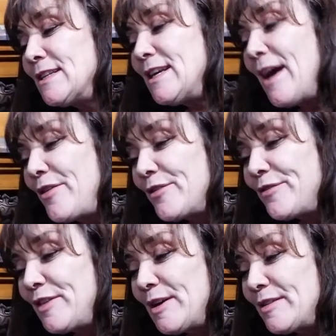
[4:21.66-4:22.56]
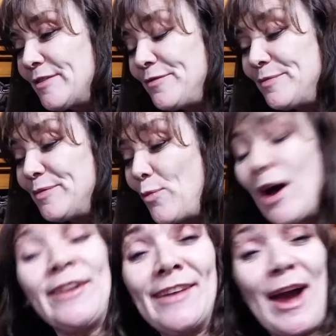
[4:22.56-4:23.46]
the other flip, the
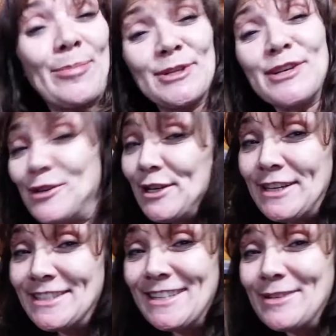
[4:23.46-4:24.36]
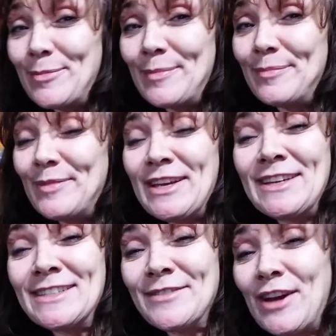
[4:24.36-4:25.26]
one of the opportunities that that
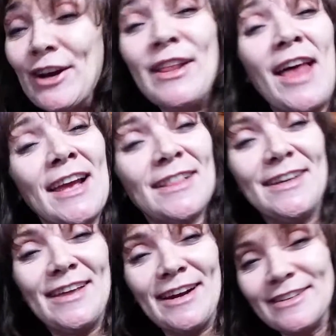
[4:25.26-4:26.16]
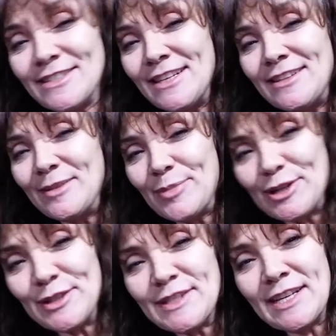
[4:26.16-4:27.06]
is very likely there is that the
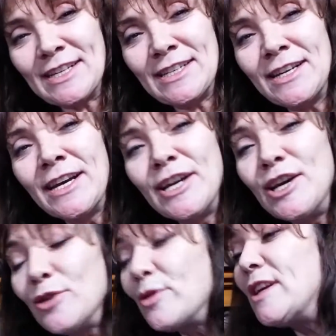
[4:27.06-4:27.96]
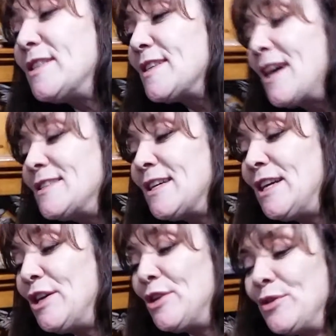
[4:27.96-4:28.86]
person
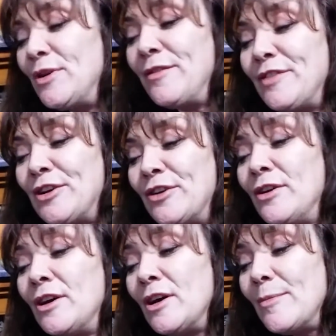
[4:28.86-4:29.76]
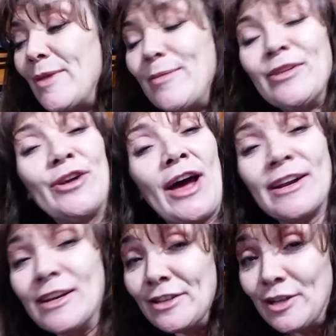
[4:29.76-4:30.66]
criticizing you, if they're maybe they're not
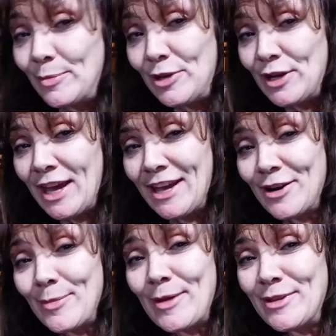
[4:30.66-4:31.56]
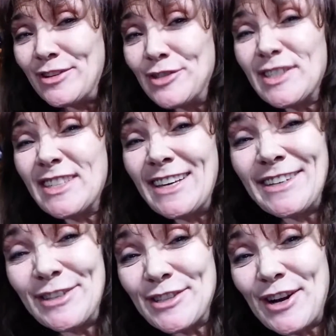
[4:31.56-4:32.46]
a good communicator, maybe their
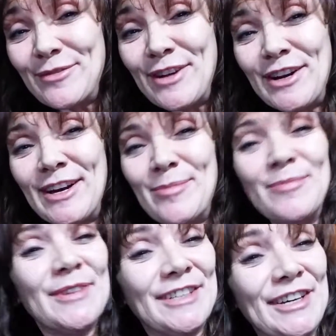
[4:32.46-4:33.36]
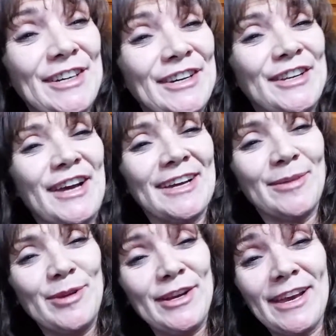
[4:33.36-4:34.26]
skills aren't very good at
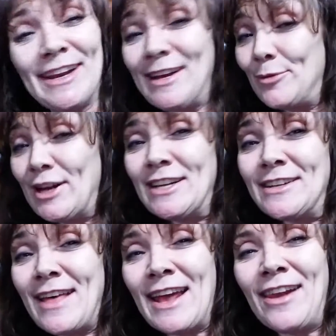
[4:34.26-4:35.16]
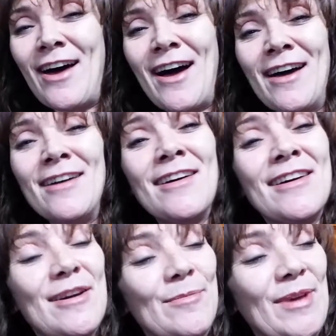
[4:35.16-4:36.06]
communicating. I run into that a lot.
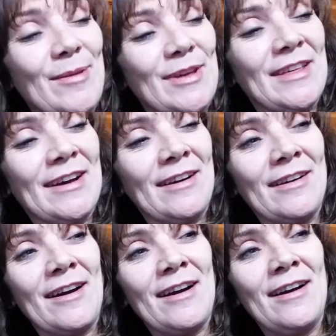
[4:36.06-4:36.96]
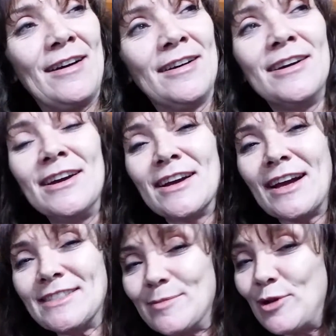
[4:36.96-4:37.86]
Maybe they're uh,
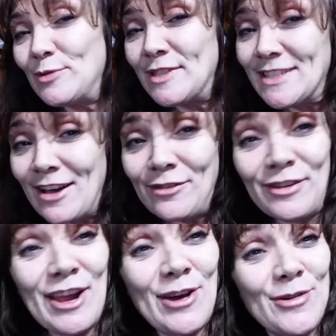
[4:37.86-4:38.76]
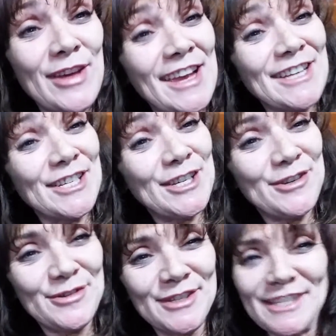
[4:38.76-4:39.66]
got some own self-loathing
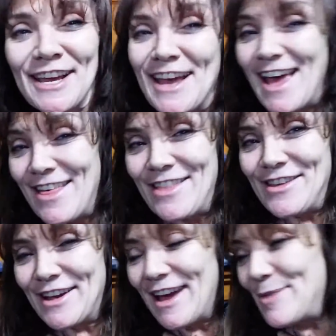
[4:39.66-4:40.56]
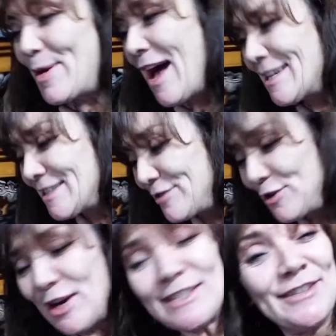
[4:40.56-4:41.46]
issues that they're kind of
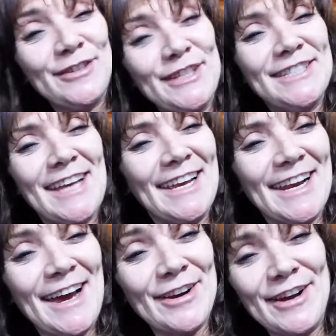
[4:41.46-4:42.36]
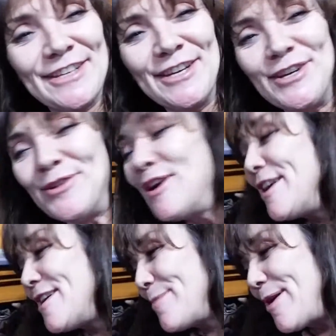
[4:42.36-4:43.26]
passive-aggressively taking out on you.
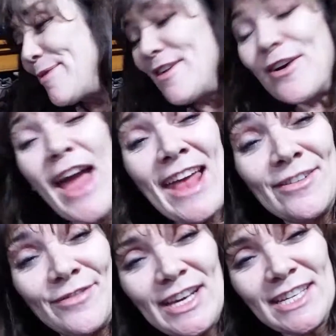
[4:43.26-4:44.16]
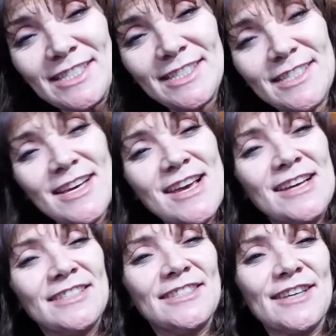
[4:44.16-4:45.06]
Maybe they're envious.
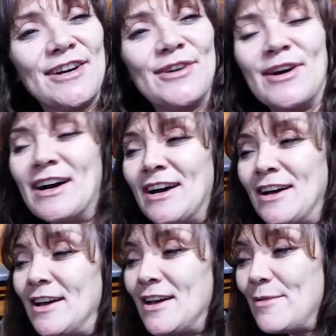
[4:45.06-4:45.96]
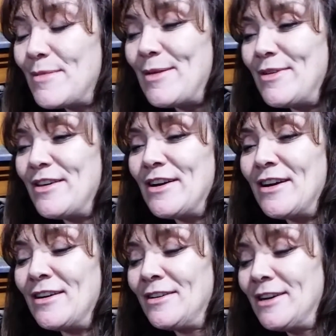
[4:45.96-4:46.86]
So uh, maybe
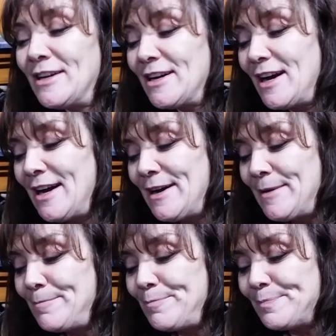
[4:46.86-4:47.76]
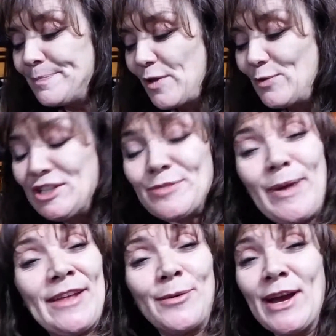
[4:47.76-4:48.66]
they're, um, which
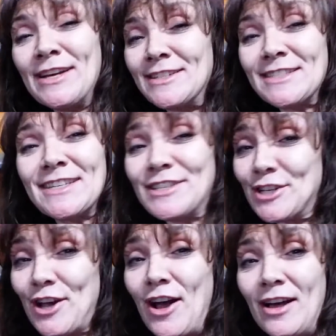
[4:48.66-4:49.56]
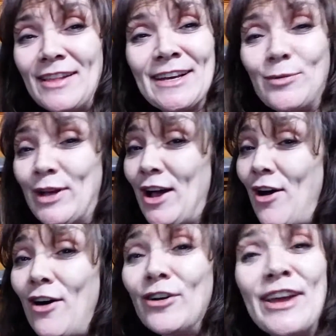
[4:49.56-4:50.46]
by the way is such a, con like we
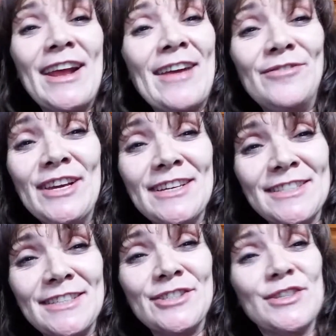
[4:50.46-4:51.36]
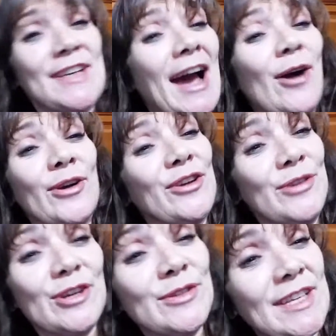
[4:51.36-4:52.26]
all get envious. It's just how you
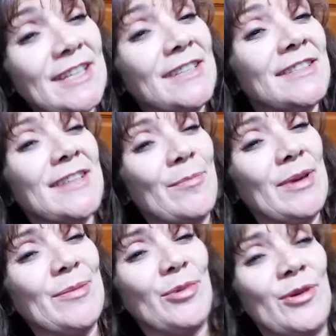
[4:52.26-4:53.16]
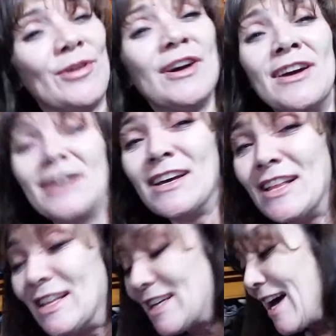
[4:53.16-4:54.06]
use it. And some people
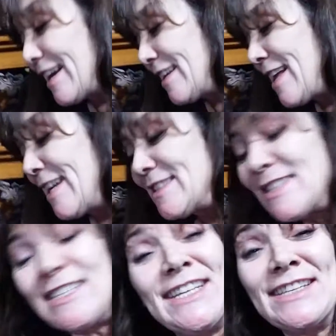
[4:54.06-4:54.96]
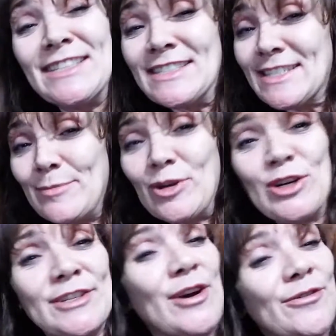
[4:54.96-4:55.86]
kind of let it seethe and simmer
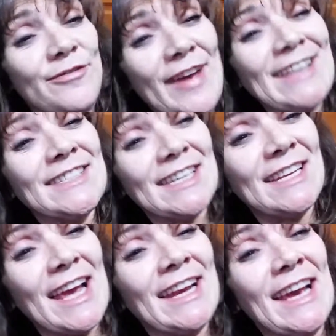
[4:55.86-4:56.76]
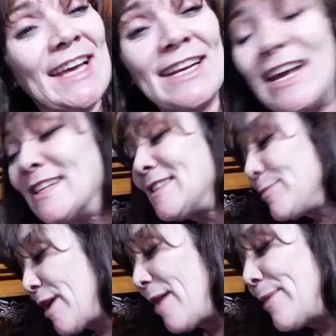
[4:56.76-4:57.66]
and don't face it. And, and it ends
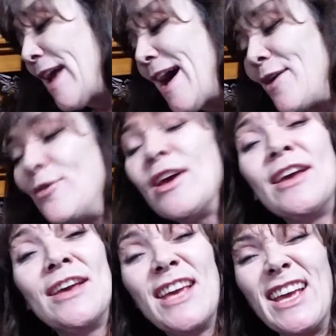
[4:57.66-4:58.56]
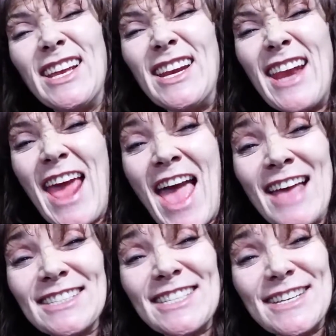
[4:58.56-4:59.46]
up coming out in
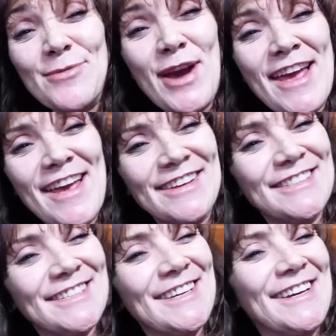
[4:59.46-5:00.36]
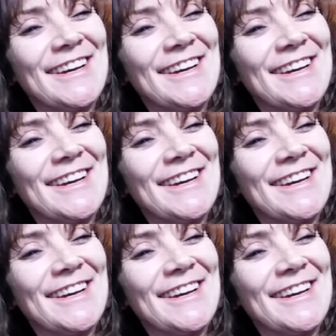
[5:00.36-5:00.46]
nasty ways.